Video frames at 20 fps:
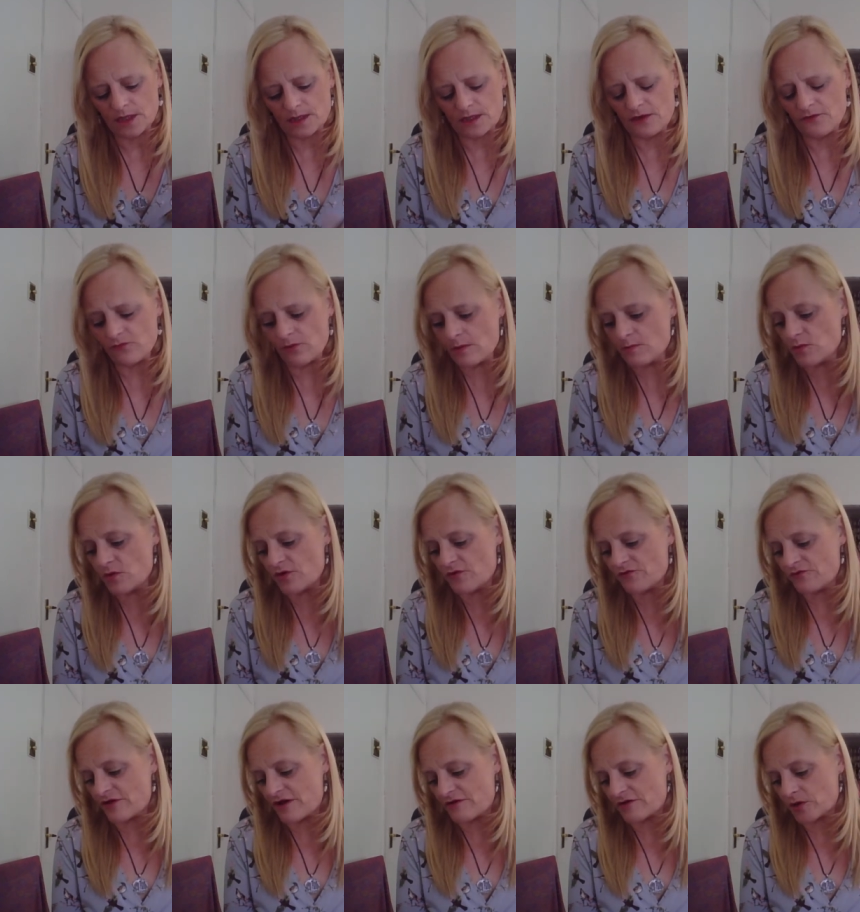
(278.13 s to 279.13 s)
So one more
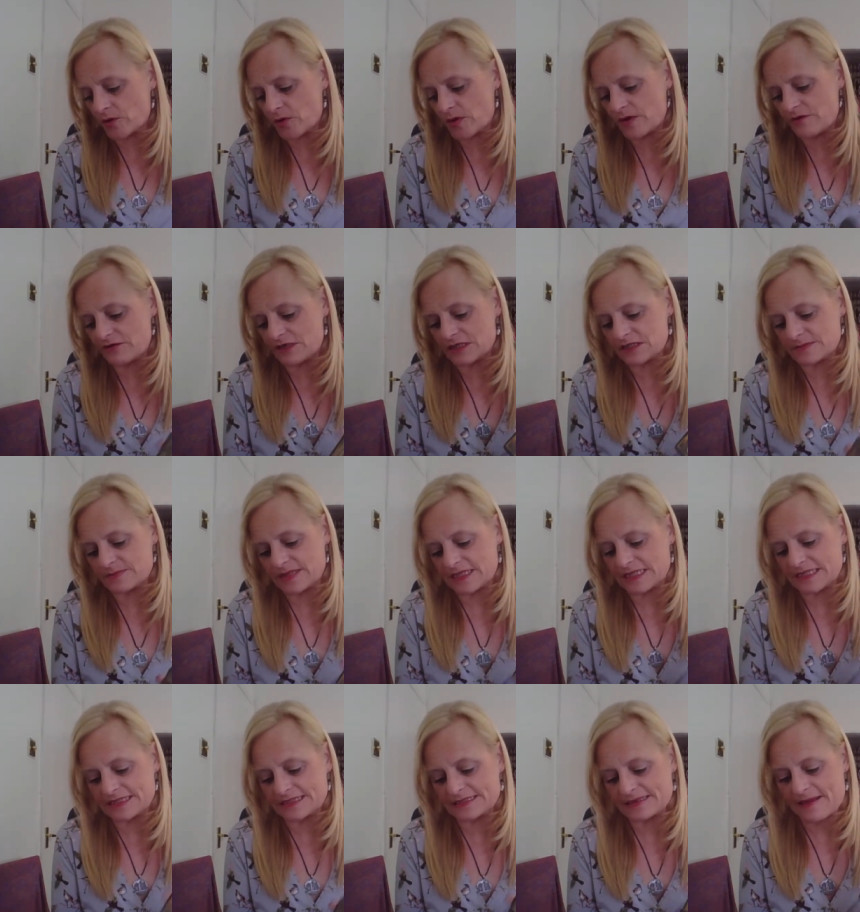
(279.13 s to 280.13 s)
for Aquarius,
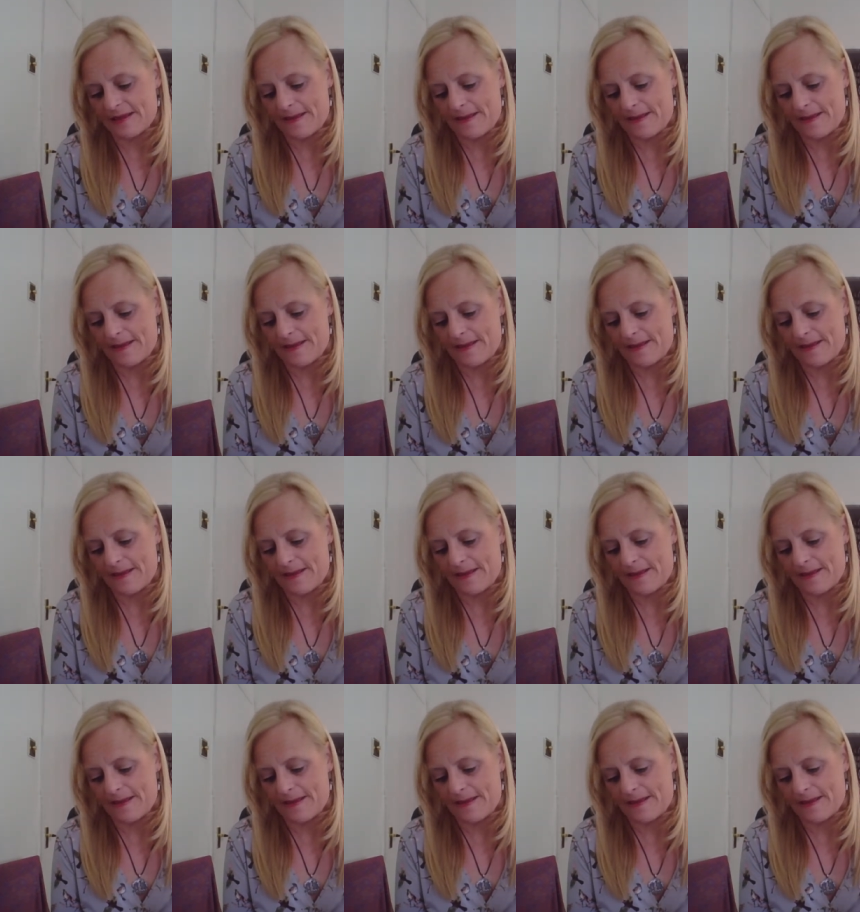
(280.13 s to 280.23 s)
please.